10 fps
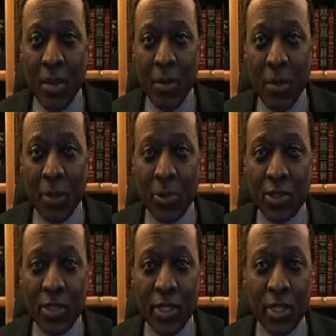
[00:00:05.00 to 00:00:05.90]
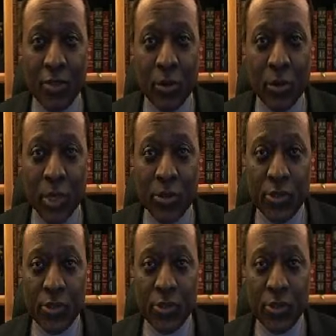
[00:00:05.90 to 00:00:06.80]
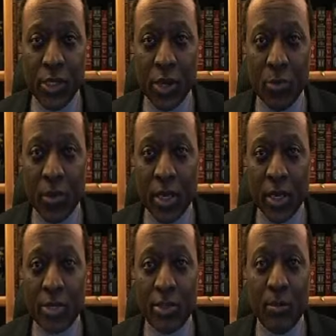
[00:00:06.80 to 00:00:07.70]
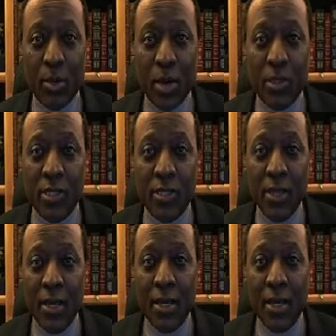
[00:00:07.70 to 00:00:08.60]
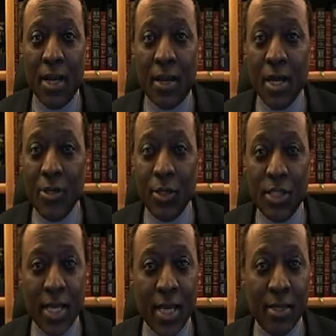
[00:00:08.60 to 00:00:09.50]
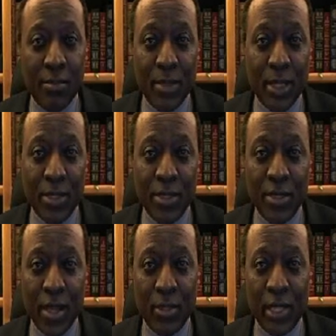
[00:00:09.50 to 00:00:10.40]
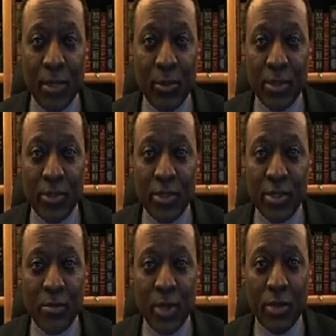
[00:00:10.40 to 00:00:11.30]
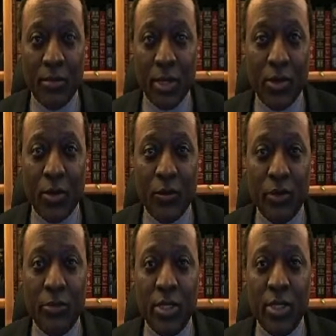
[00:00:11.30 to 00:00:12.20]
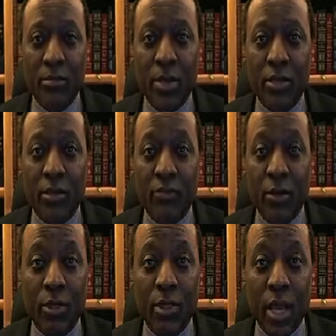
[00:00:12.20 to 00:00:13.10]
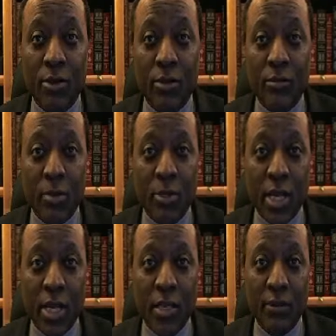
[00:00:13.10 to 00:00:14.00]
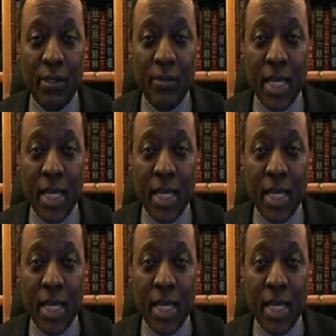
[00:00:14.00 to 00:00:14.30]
People who still give credence to GOP election promises are understandably sulking with disappointment over the recent budget vote in the House of Representatives.